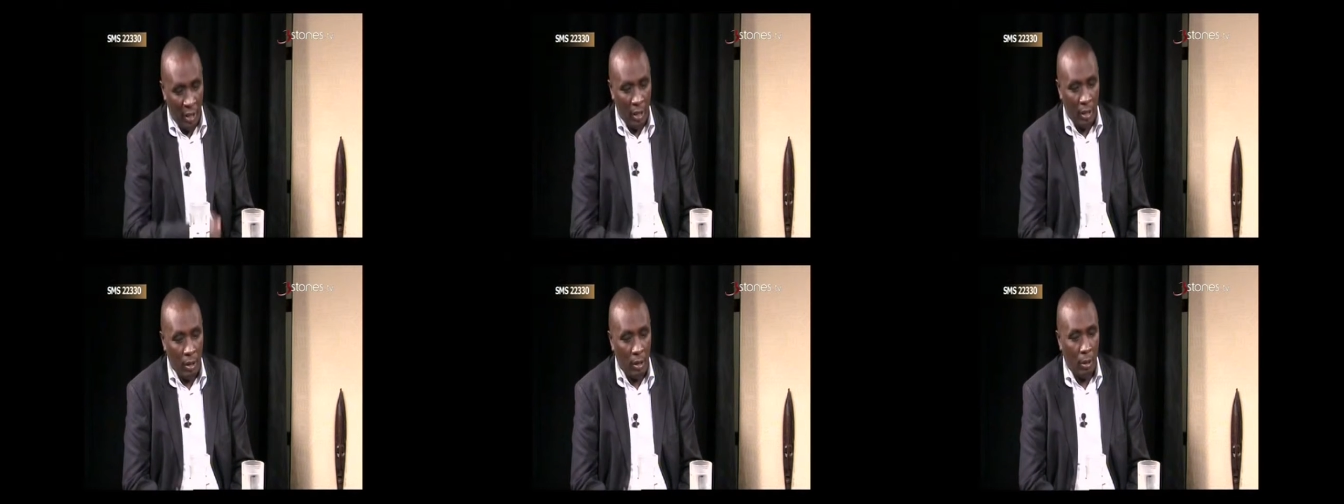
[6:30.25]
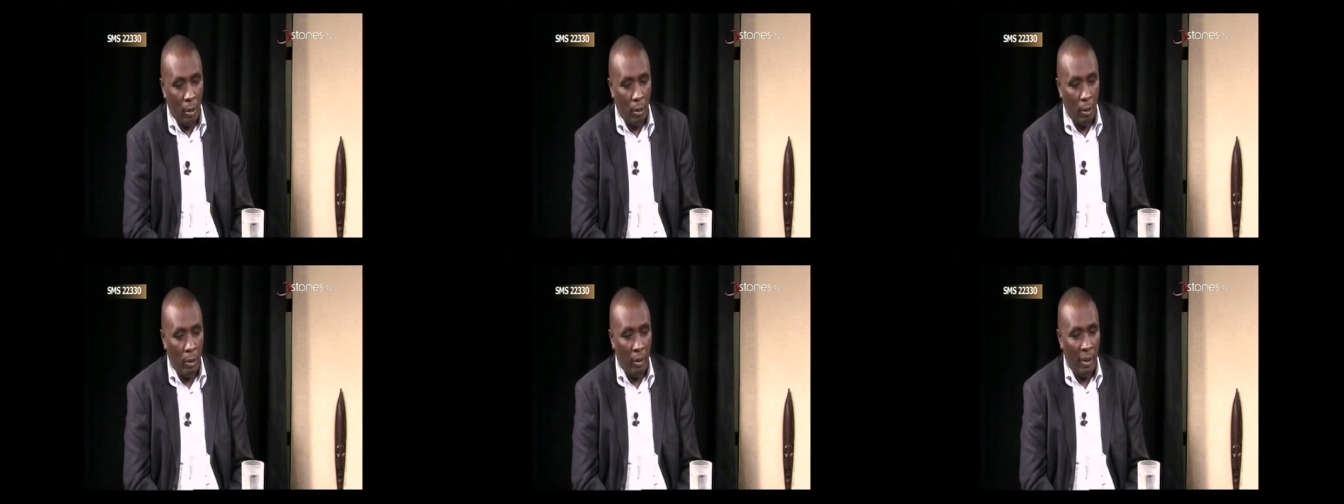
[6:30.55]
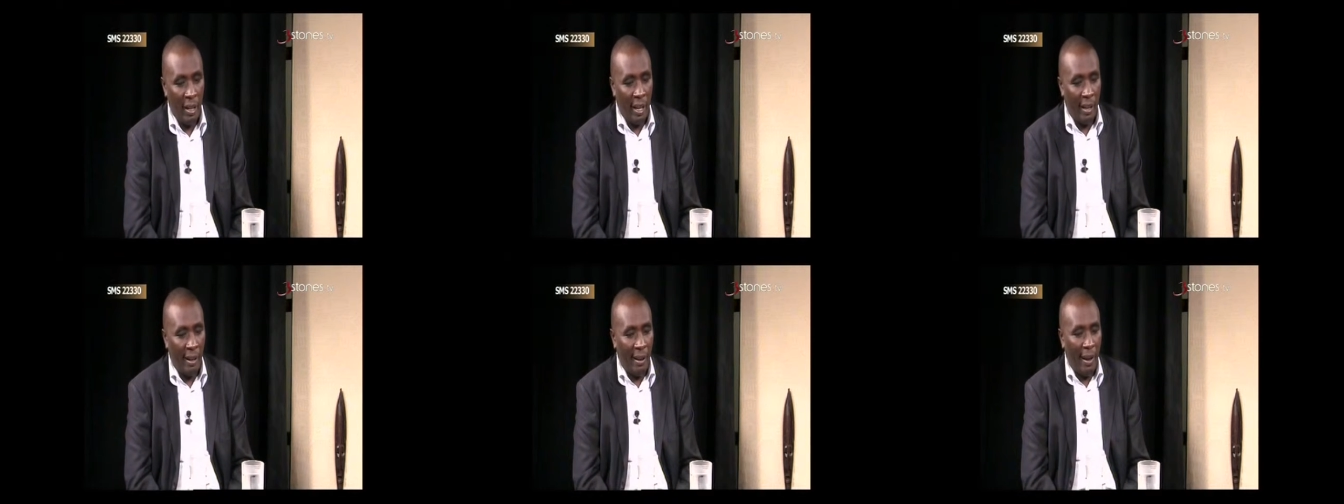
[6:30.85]
So
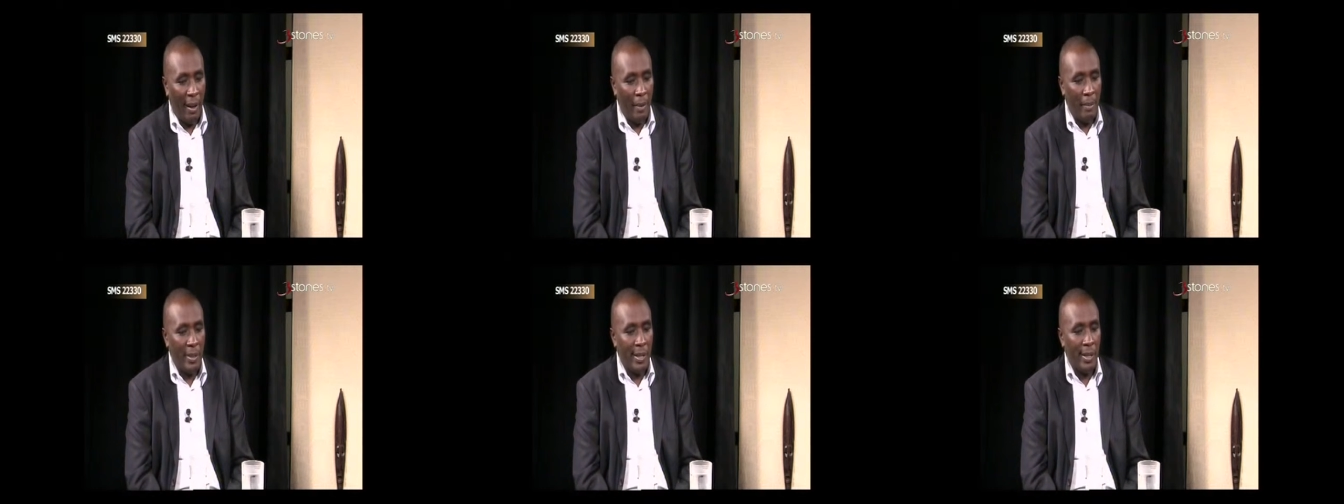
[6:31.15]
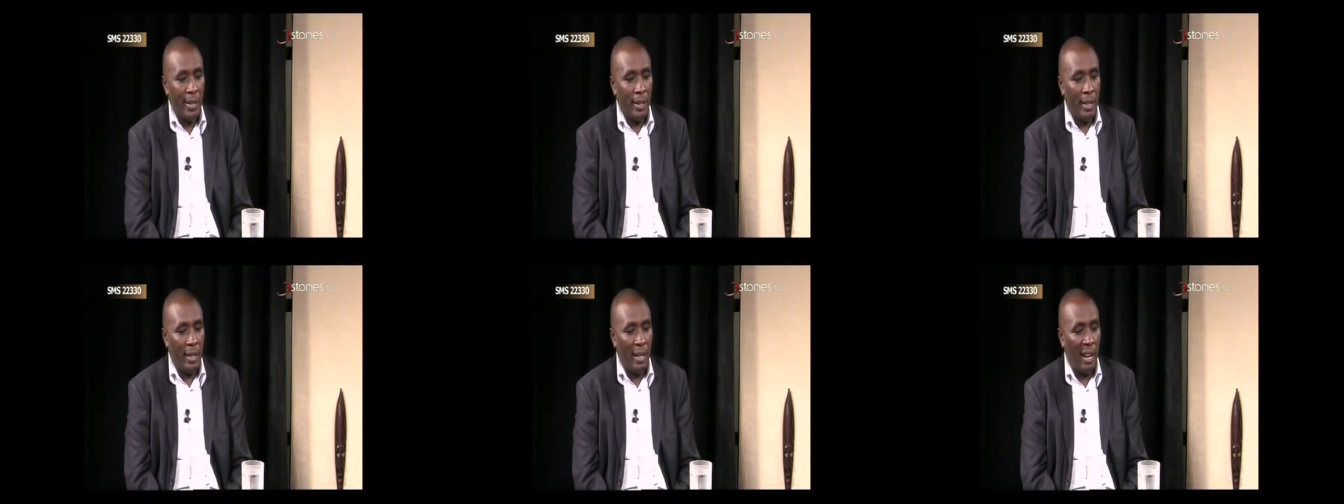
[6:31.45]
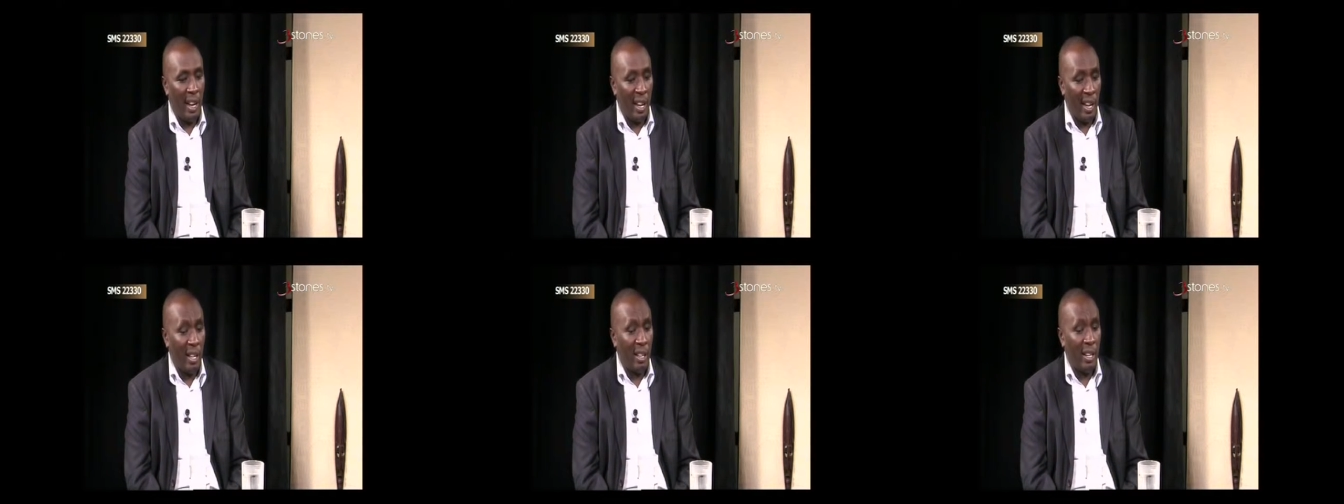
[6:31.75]
the cramps,
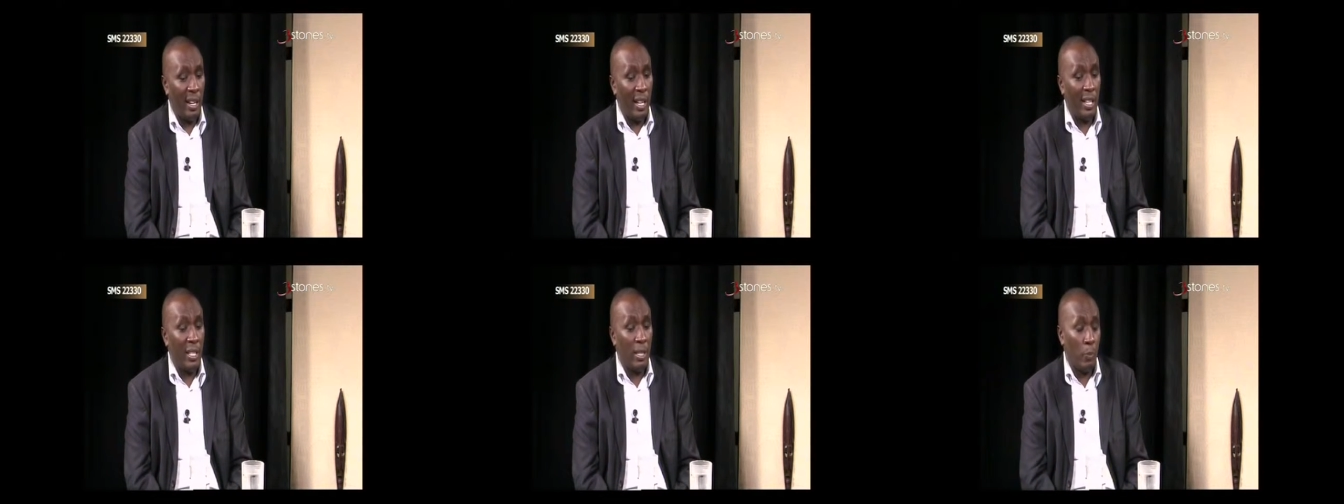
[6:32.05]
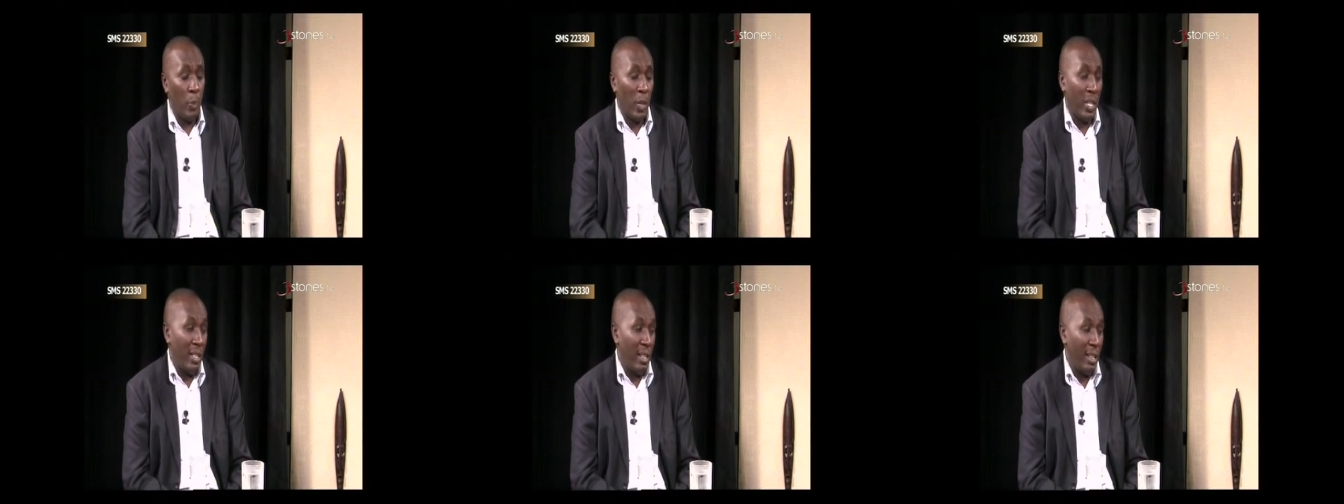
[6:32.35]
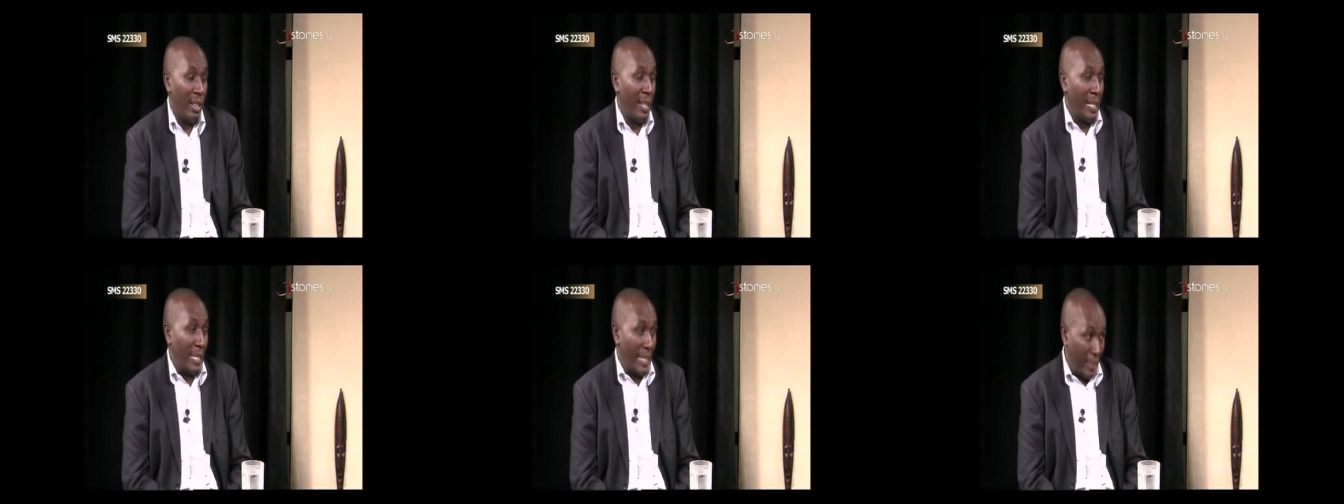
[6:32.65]
especially
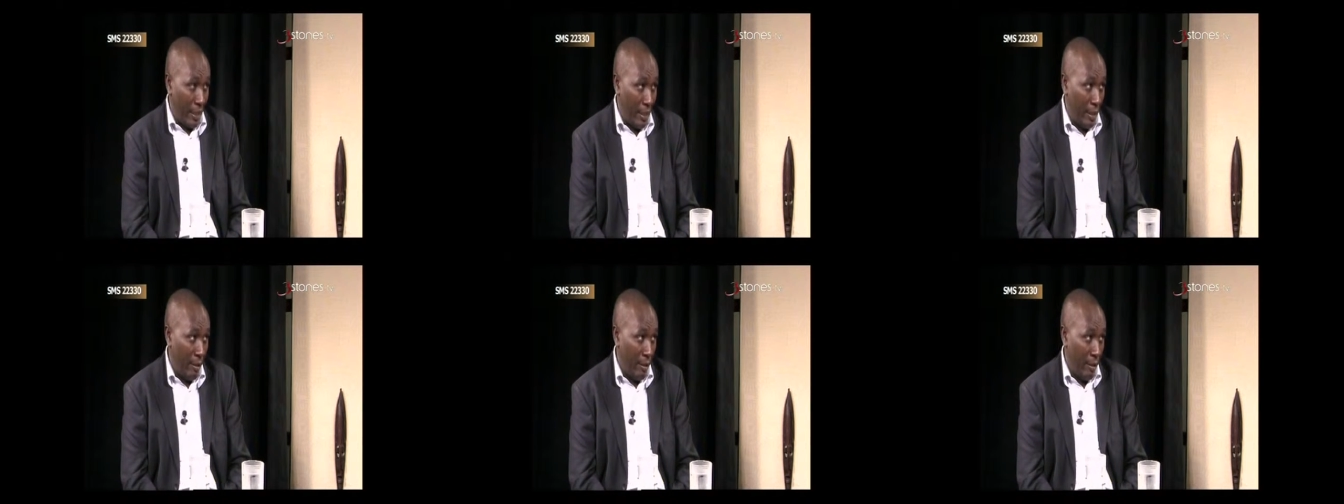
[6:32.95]
the